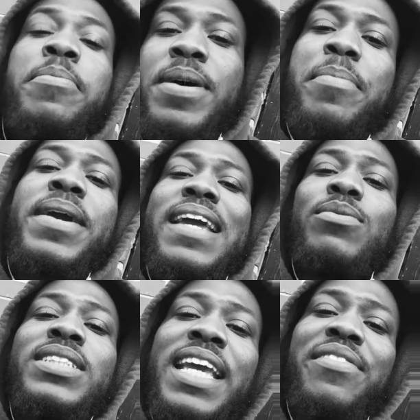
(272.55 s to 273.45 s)
But I mean, he
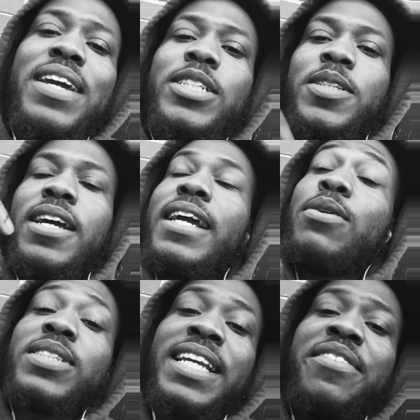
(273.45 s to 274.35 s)
was giving
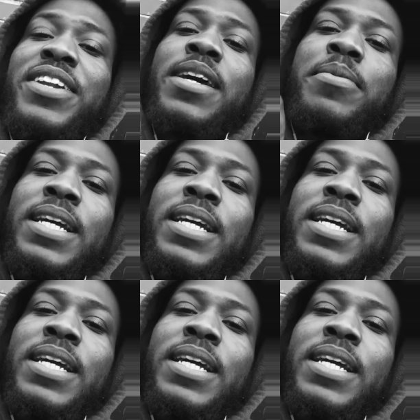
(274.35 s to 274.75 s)
them